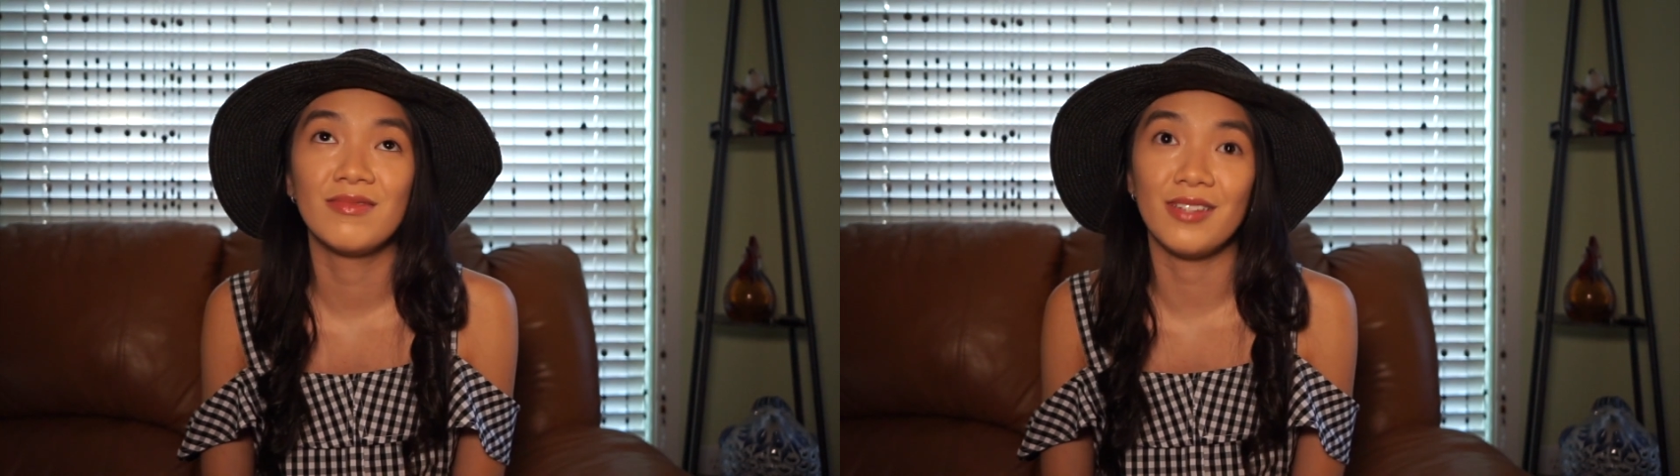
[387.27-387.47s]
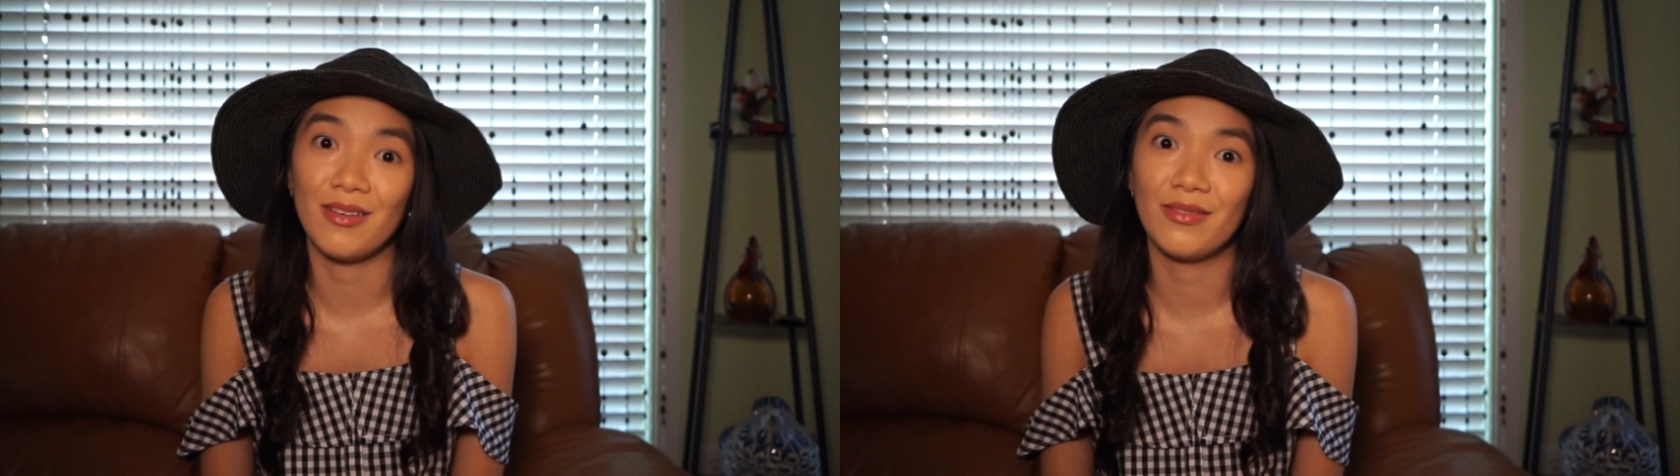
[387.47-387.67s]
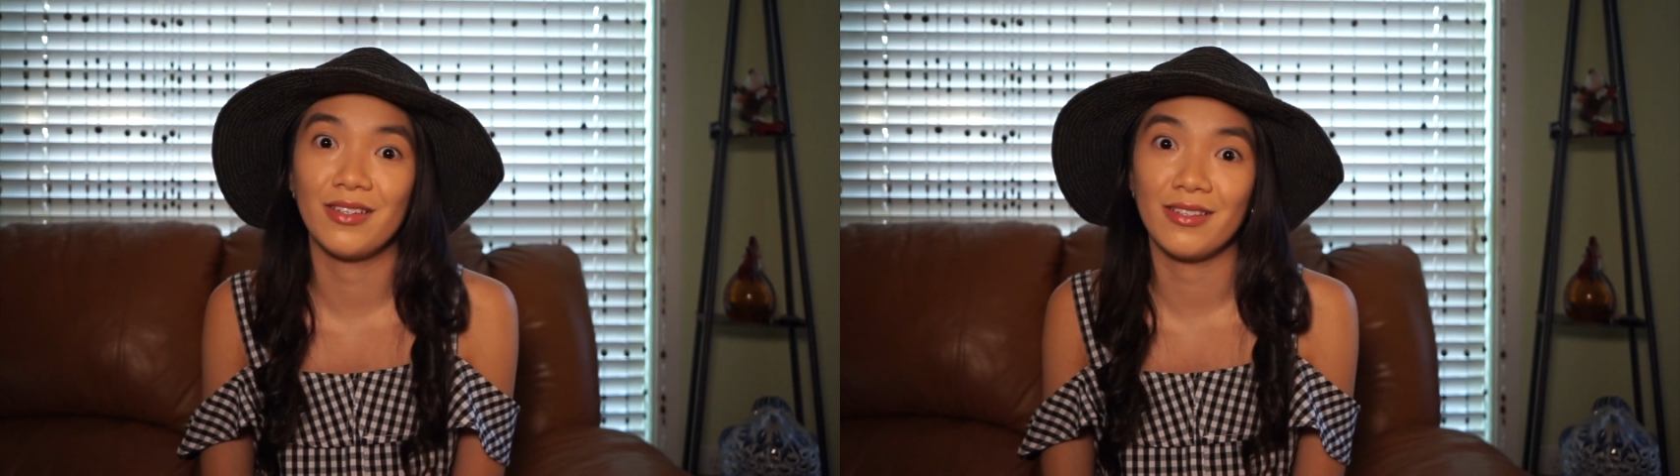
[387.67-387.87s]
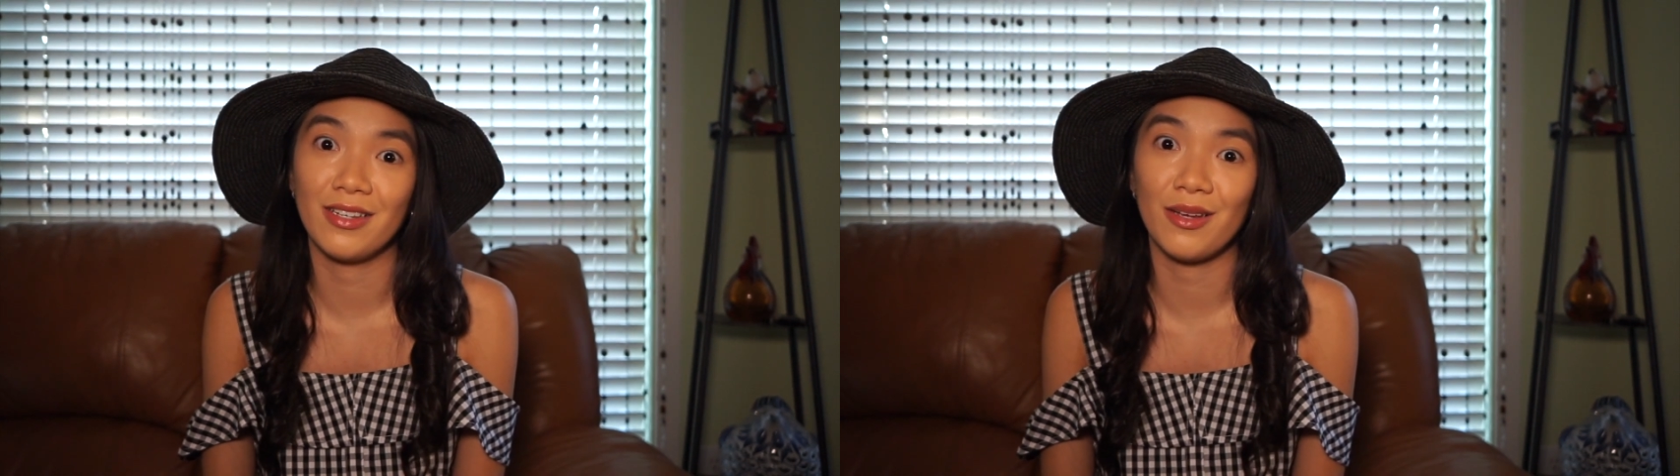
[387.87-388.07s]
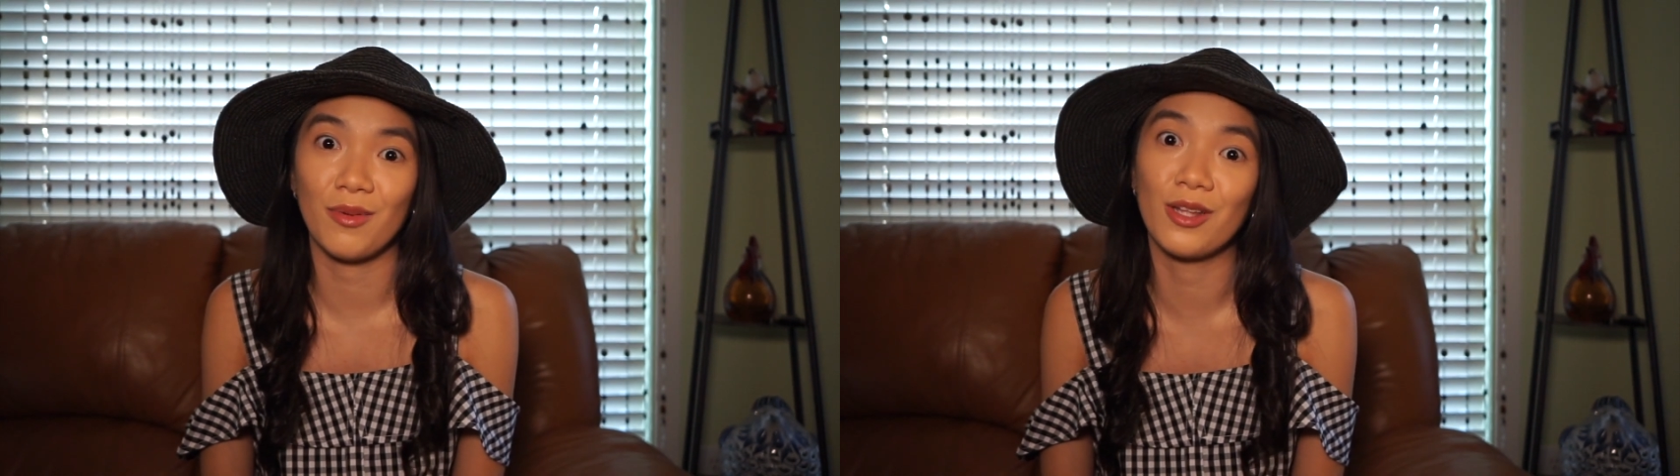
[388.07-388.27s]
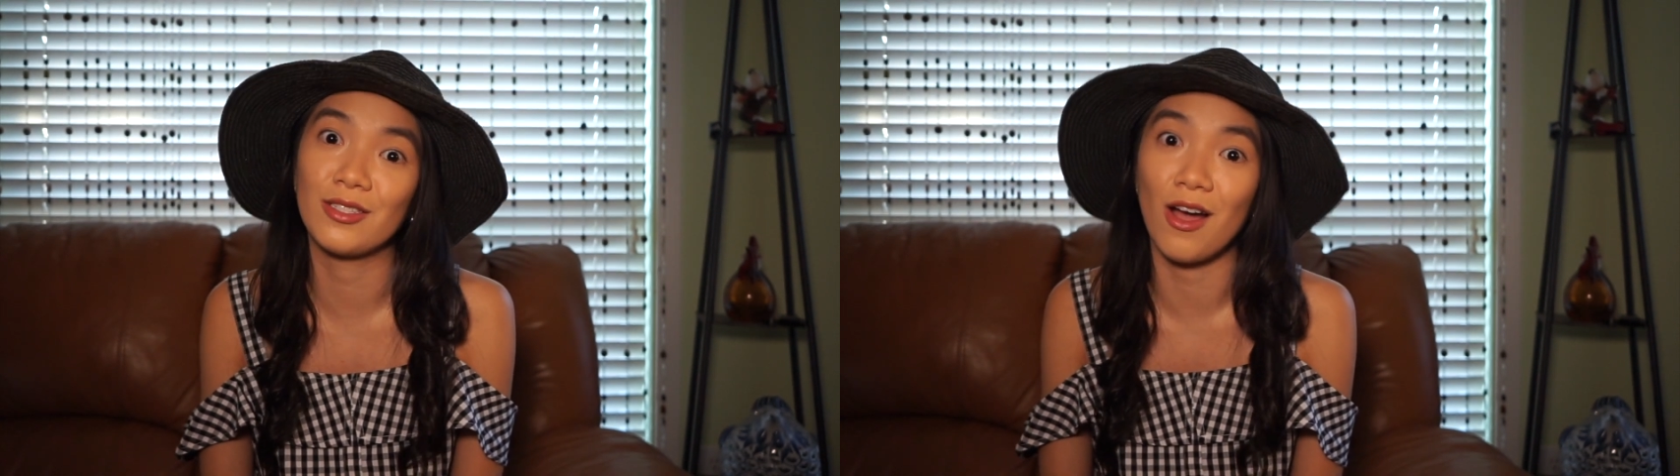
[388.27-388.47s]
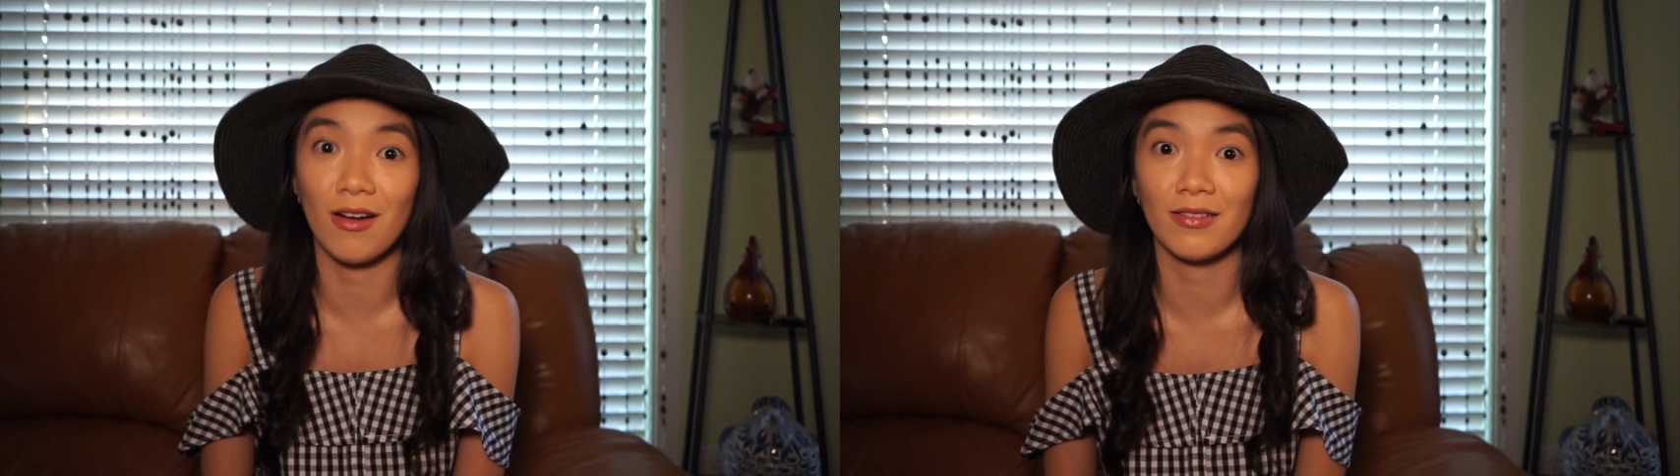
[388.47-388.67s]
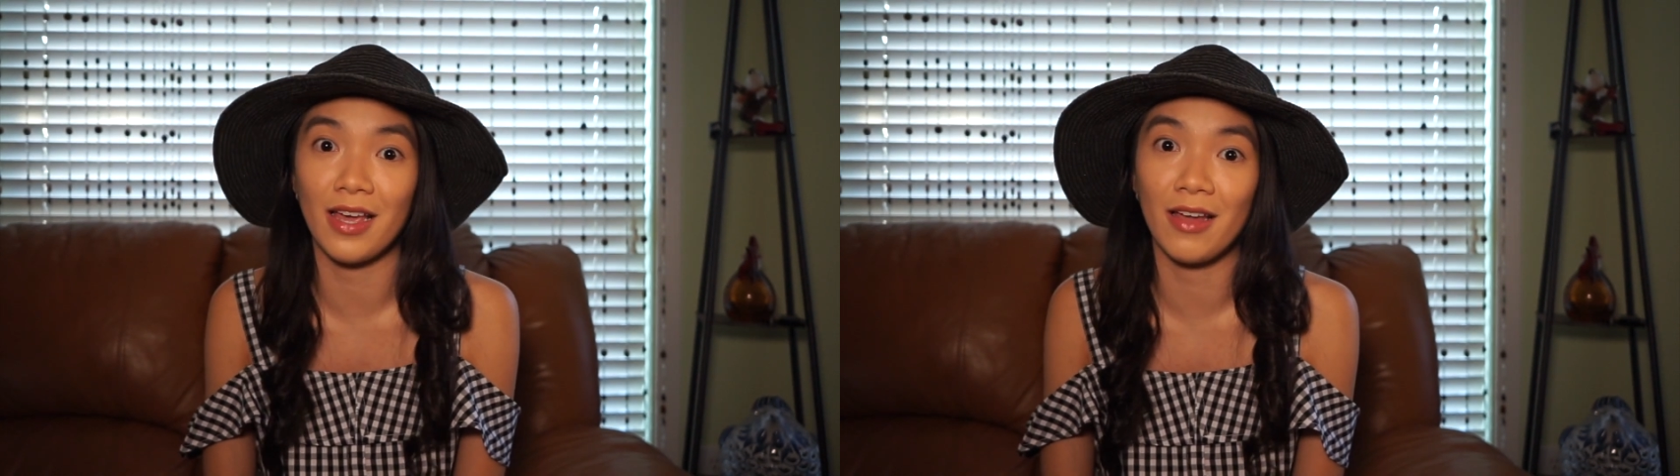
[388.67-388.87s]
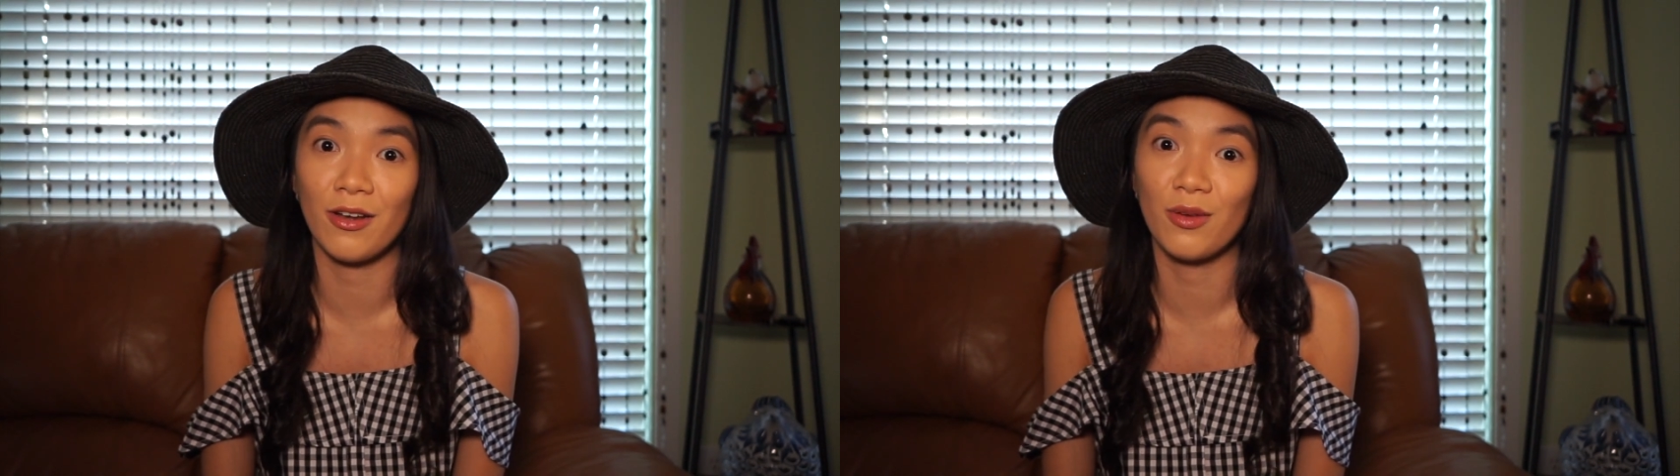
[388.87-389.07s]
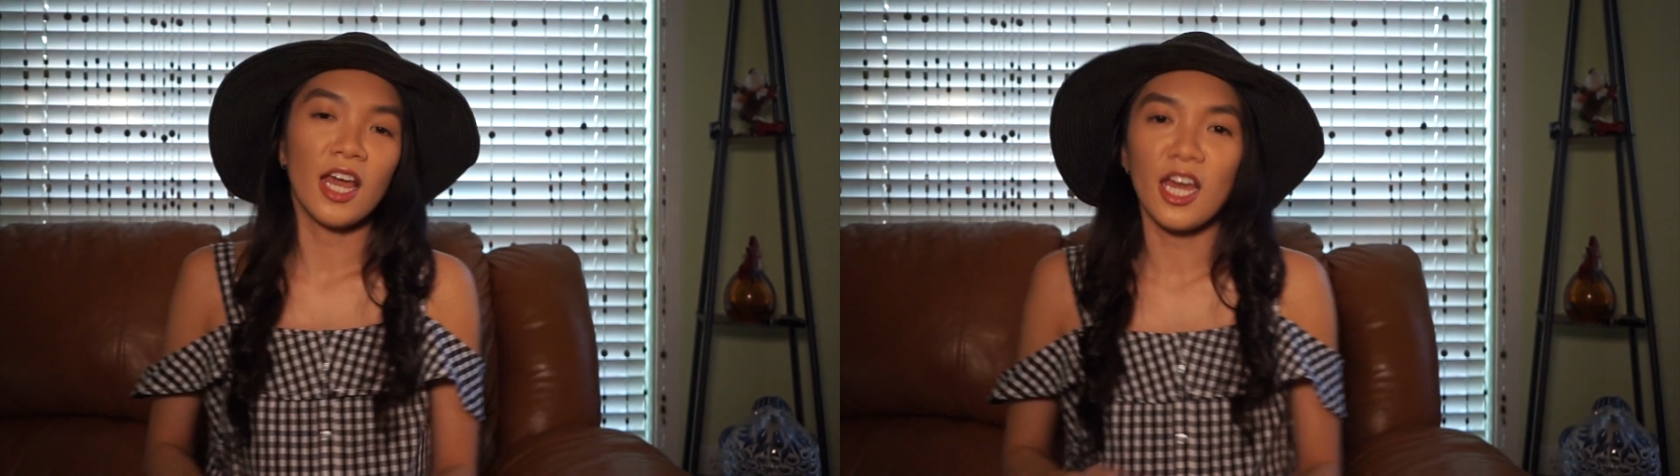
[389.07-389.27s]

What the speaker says: definitely talk that up.